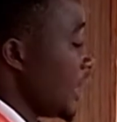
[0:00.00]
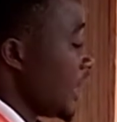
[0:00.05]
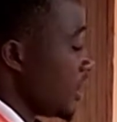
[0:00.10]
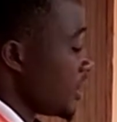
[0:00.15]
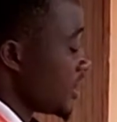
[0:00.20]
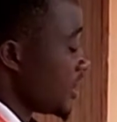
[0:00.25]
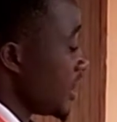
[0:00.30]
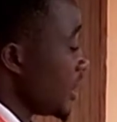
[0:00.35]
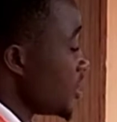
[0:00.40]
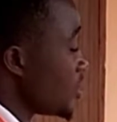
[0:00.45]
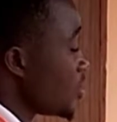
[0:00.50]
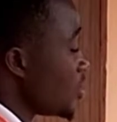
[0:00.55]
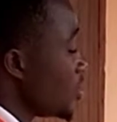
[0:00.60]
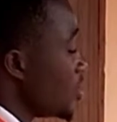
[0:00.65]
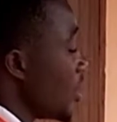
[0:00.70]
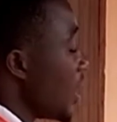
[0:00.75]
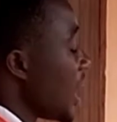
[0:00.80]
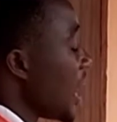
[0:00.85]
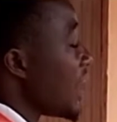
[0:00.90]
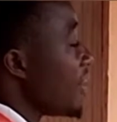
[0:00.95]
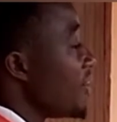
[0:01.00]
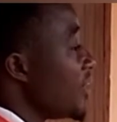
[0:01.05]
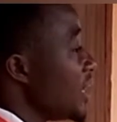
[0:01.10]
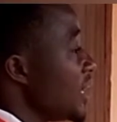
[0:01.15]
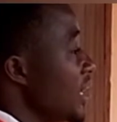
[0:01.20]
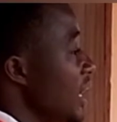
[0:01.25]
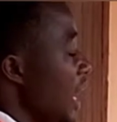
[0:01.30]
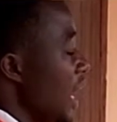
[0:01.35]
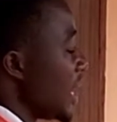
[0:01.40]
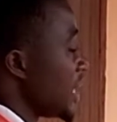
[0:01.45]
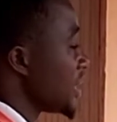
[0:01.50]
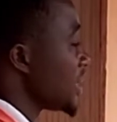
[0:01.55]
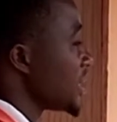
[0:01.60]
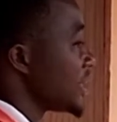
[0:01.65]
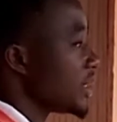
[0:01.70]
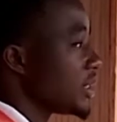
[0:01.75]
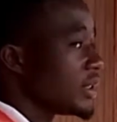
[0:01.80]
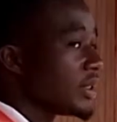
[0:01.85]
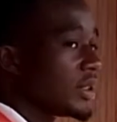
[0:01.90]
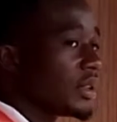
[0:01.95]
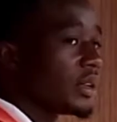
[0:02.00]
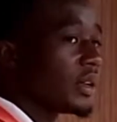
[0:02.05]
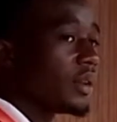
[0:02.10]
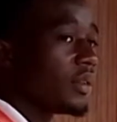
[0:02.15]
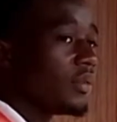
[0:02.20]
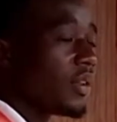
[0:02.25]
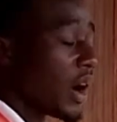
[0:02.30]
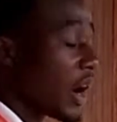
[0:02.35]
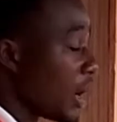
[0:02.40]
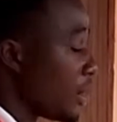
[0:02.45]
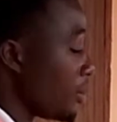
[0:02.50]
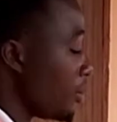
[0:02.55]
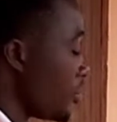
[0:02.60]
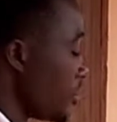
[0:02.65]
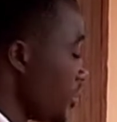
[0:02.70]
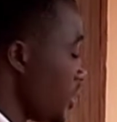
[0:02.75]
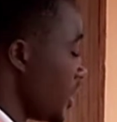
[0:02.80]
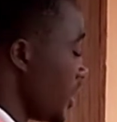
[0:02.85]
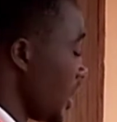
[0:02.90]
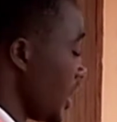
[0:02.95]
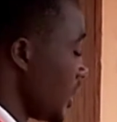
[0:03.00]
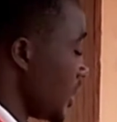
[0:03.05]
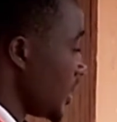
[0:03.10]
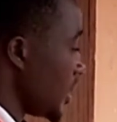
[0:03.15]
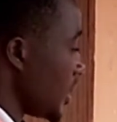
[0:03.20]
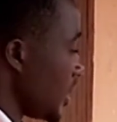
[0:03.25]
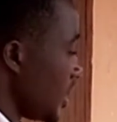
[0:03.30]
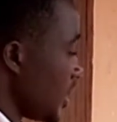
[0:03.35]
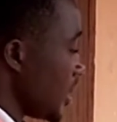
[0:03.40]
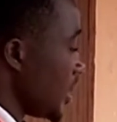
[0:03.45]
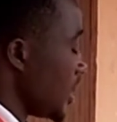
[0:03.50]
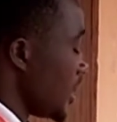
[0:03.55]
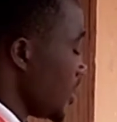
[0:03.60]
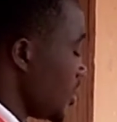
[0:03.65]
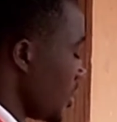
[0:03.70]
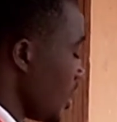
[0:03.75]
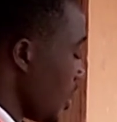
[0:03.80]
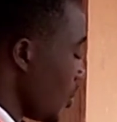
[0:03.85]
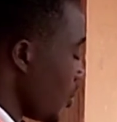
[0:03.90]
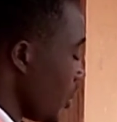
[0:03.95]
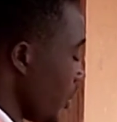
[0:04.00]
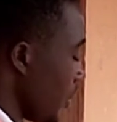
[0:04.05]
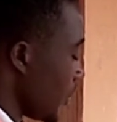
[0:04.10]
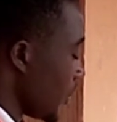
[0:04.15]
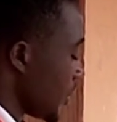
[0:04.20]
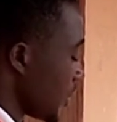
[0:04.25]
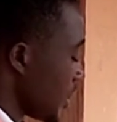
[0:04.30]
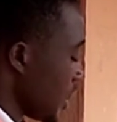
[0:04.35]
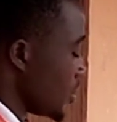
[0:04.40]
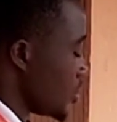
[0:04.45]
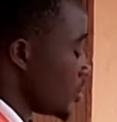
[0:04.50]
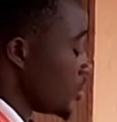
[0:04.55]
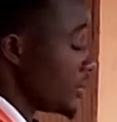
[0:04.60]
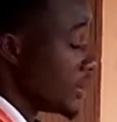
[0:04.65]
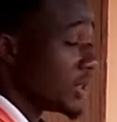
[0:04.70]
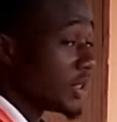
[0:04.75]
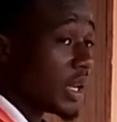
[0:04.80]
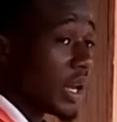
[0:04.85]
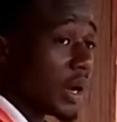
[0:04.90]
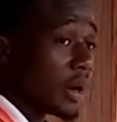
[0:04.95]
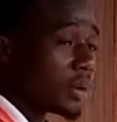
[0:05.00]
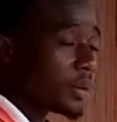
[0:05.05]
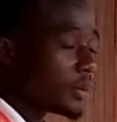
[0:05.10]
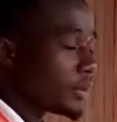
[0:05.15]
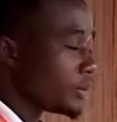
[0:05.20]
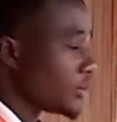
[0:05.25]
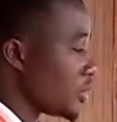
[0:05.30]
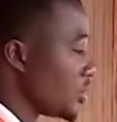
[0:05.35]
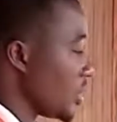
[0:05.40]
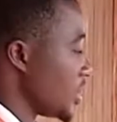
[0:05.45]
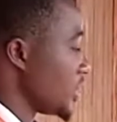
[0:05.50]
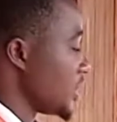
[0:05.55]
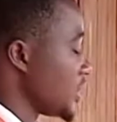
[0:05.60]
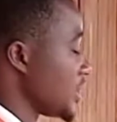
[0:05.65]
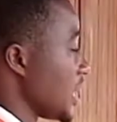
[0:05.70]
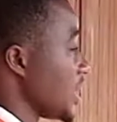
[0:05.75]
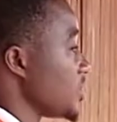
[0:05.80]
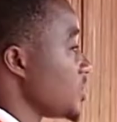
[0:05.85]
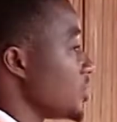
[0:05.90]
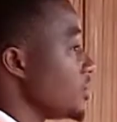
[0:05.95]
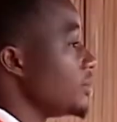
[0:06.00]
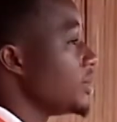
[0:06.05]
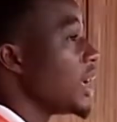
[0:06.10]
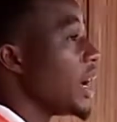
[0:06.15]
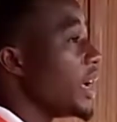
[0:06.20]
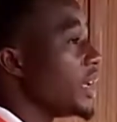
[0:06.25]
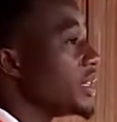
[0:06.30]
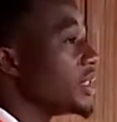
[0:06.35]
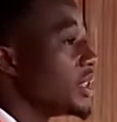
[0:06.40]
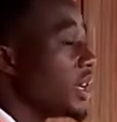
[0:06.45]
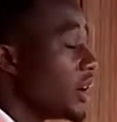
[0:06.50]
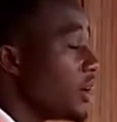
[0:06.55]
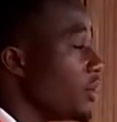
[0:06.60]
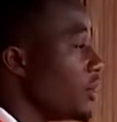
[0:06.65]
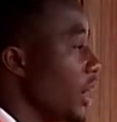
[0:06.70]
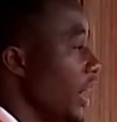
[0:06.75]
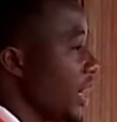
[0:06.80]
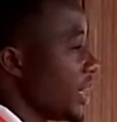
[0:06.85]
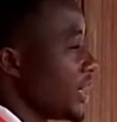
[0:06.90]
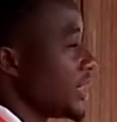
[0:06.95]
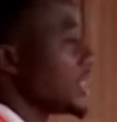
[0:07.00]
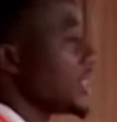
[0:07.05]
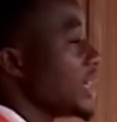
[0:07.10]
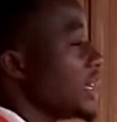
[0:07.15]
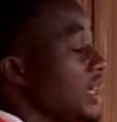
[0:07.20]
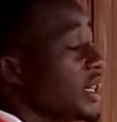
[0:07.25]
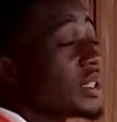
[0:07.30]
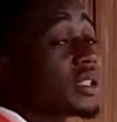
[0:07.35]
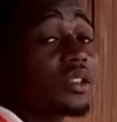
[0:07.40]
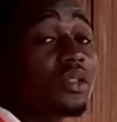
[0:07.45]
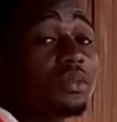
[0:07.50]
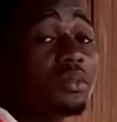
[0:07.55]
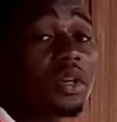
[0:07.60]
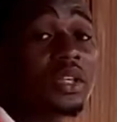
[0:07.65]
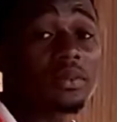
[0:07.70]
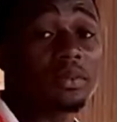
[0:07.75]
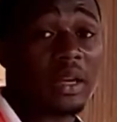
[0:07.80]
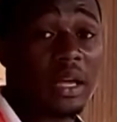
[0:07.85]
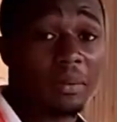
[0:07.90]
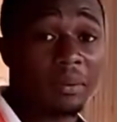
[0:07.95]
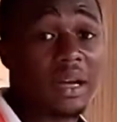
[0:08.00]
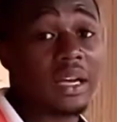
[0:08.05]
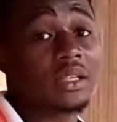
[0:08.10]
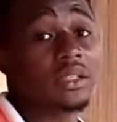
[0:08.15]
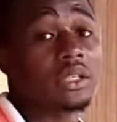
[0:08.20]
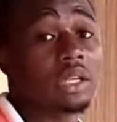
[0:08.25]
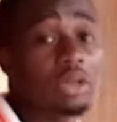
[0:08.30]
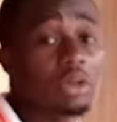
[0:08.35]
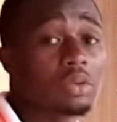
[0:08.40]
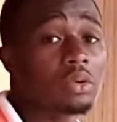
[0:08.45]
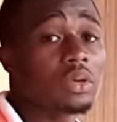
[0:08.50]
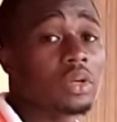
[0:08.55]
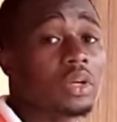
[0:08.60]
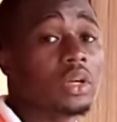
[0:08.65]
since we don't have any s variable here, the coefficient will be 0 because it's assumed that it's 0x. Anything you multiply by 0